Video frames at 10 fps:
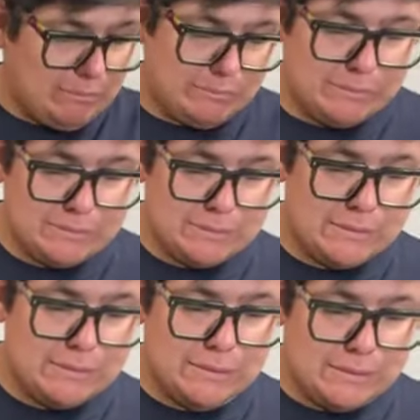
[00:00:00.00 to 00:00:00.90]
Yep.
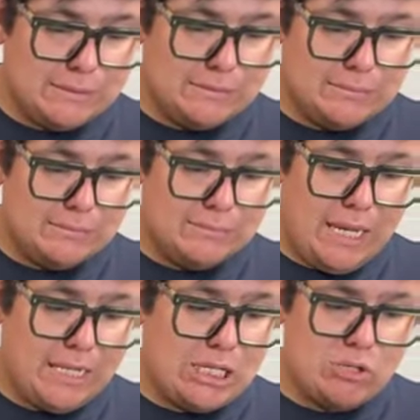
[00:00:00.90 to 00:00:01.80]

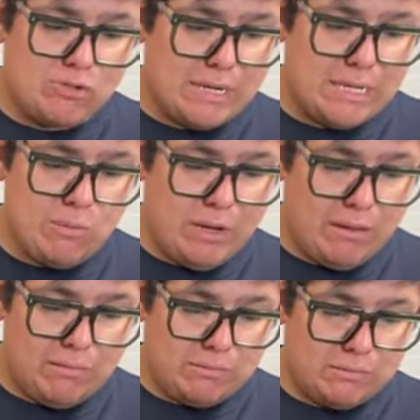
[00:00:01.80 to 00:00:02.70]
Honey, you trained
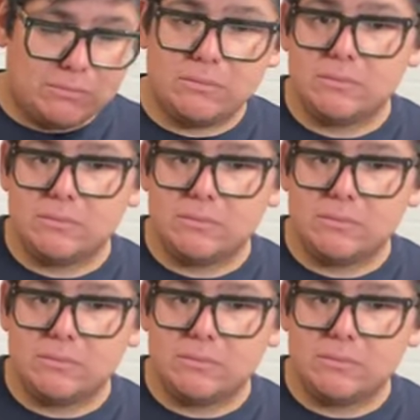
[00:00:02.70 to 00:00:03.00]
him well.